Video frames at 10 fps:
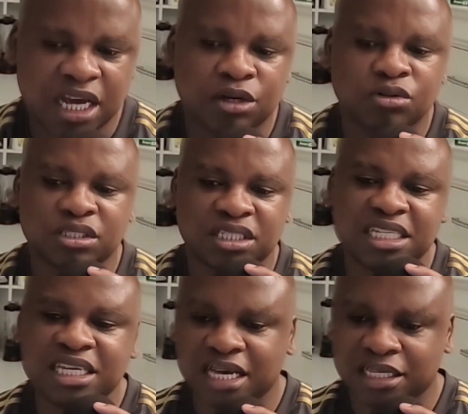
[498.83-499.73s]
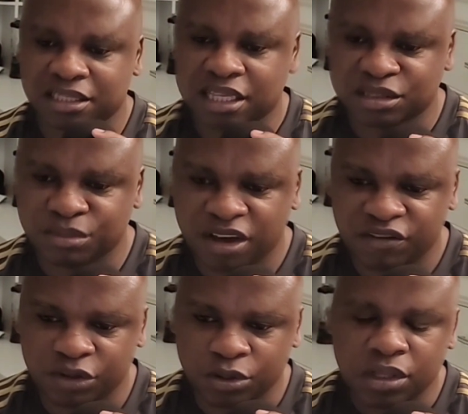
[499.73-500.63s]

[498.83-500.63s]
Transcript: I don't see us. That's my view.